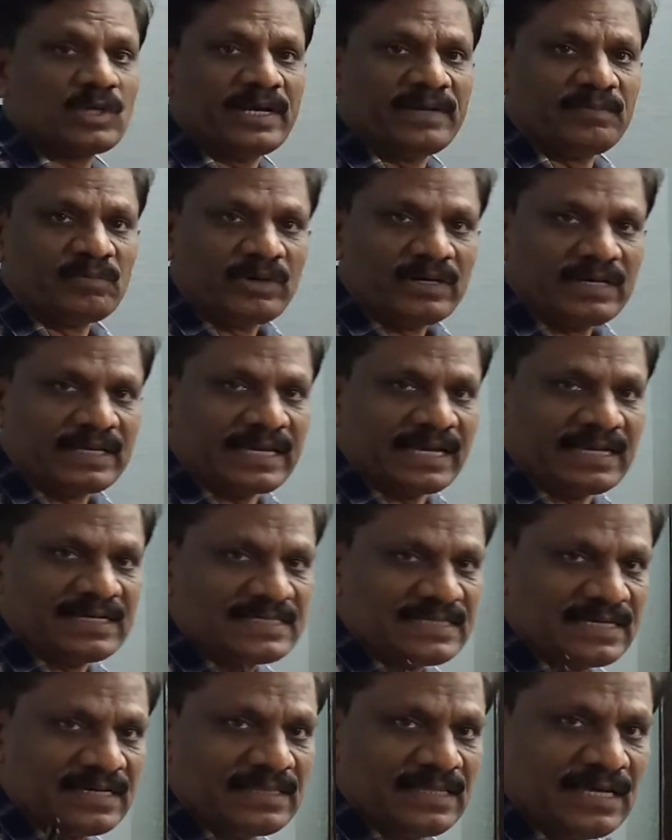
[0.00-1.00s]
I am going to
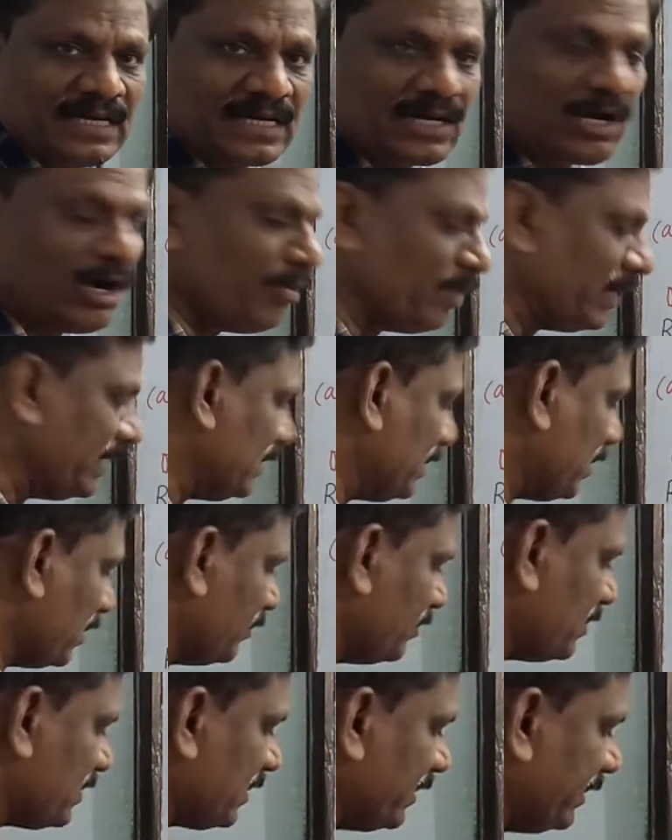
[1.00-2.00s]
cancel the common
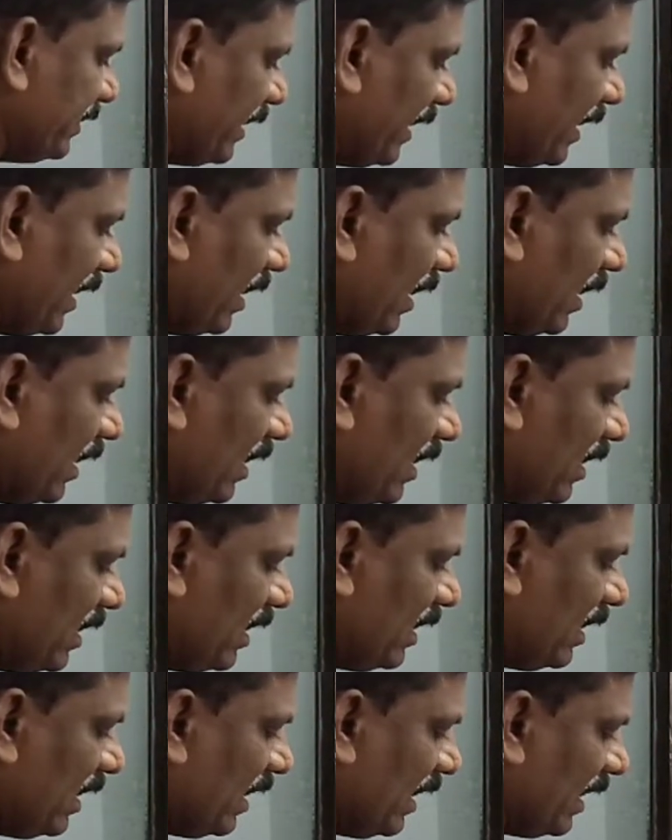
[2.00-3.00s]
terms. L
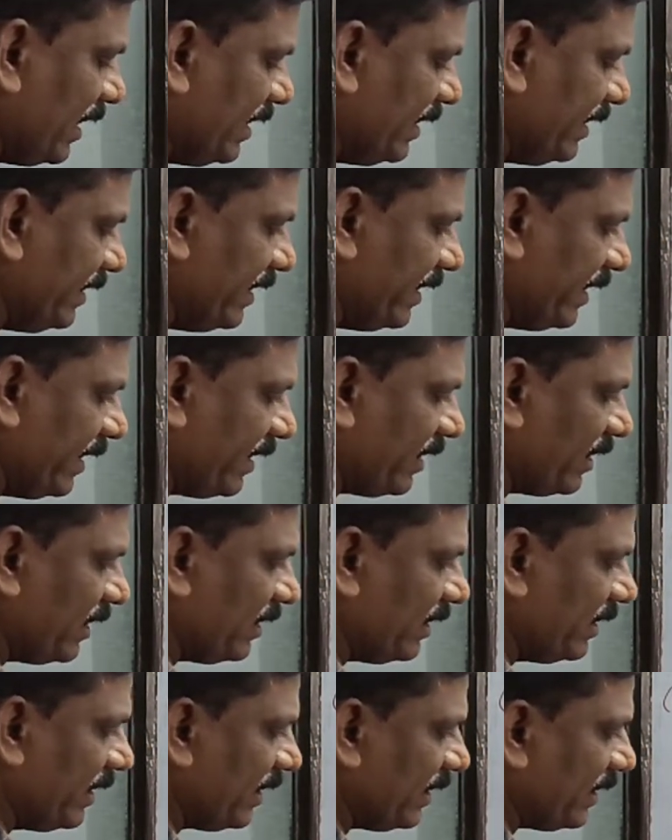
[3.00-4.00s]
and A
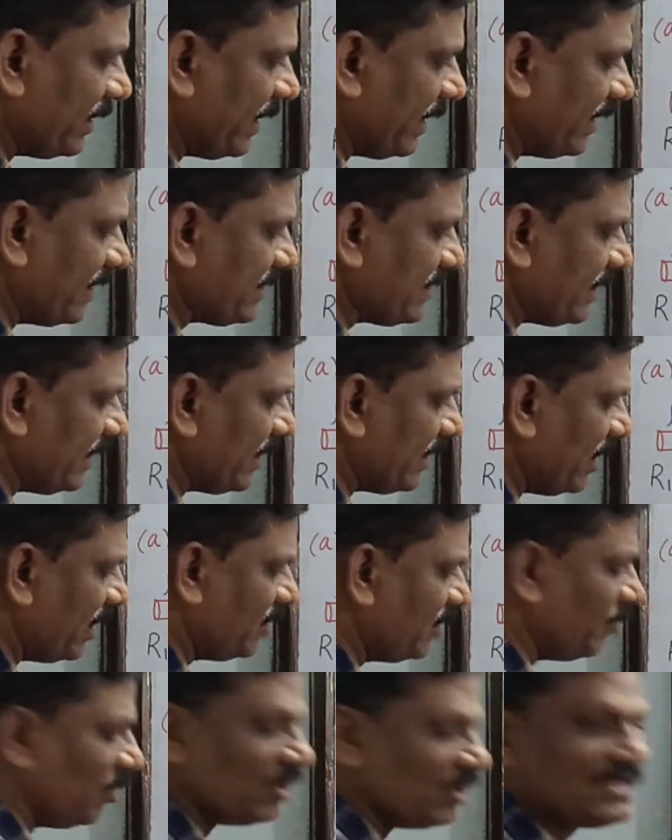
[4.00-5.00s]
get cancelled on
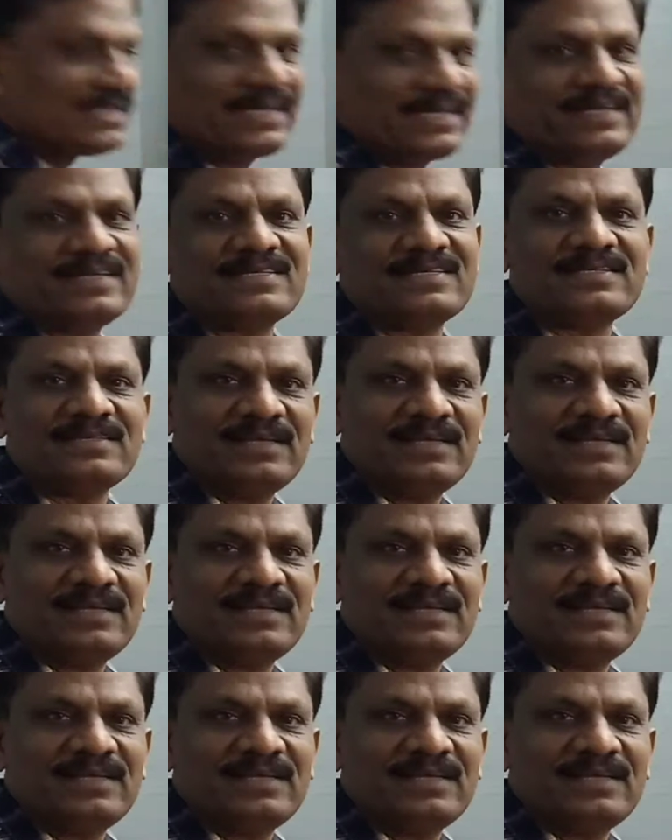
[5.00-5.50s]
both sides.